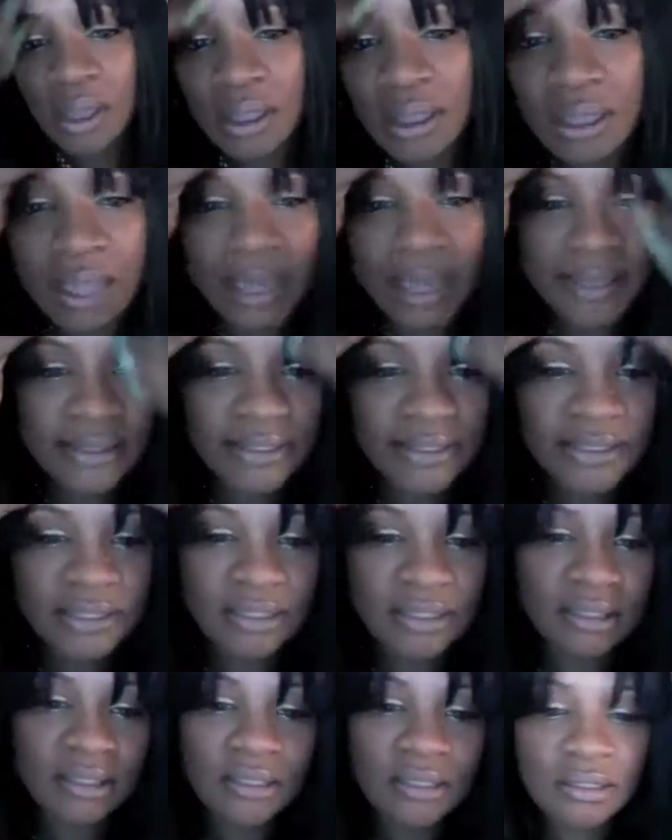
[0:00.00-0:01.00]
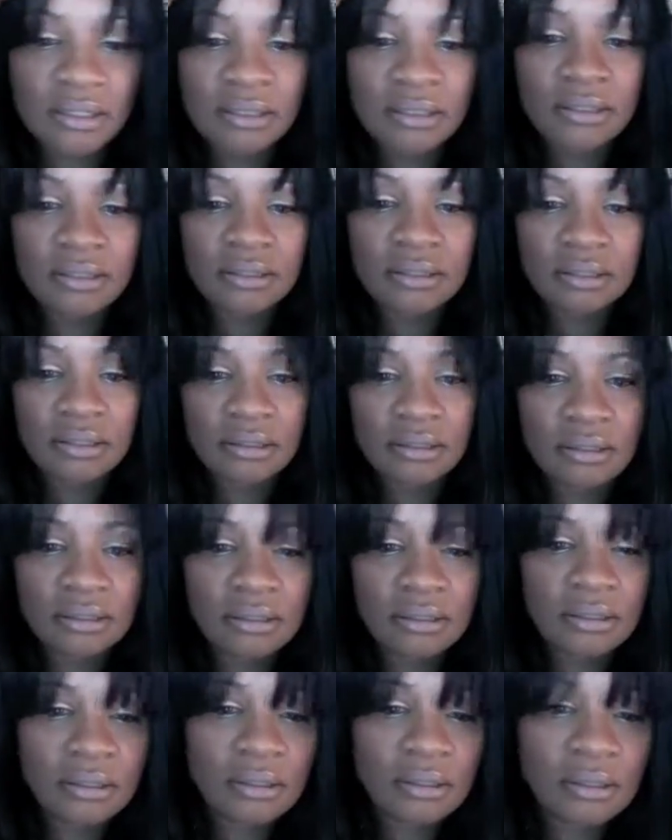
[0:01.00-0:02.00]
like this look
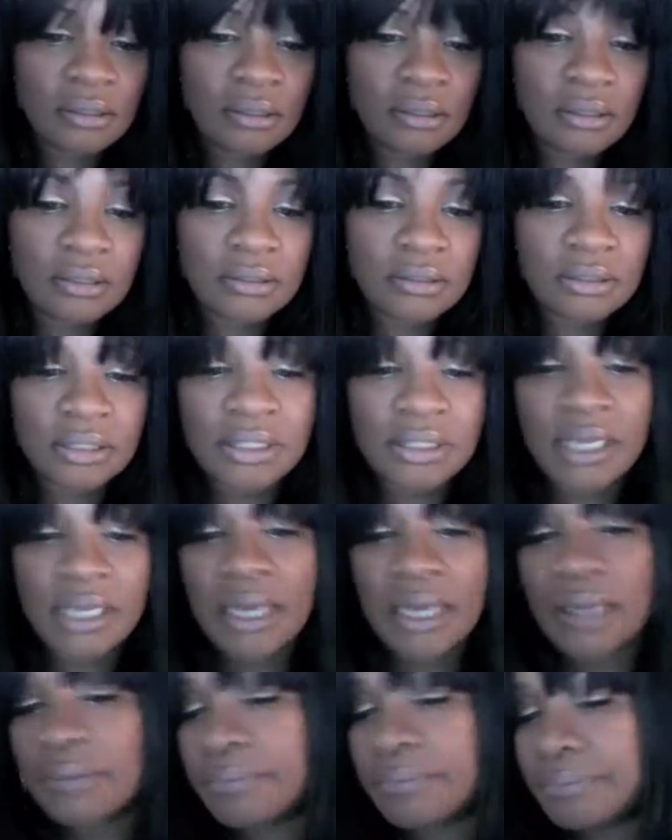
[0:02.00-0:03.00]
today?